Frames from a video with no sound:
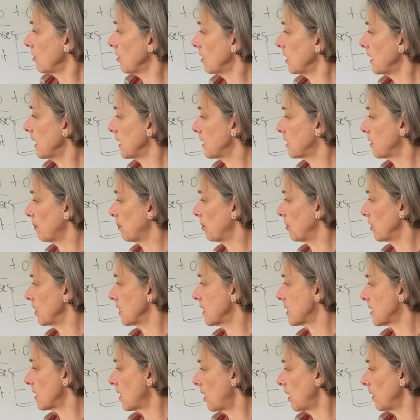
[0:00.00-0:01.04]
you need to put
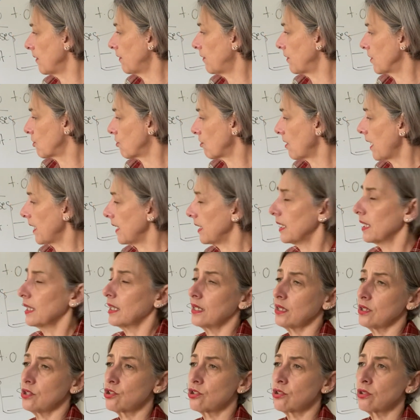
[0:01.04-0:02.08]
aside for training and
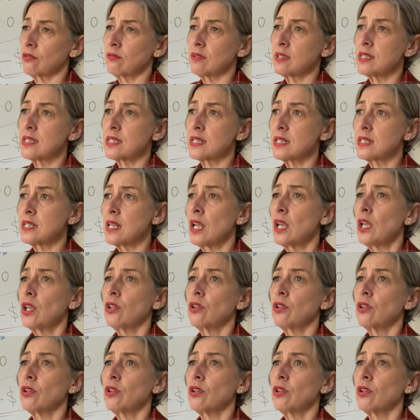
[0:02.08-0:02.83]
insurances,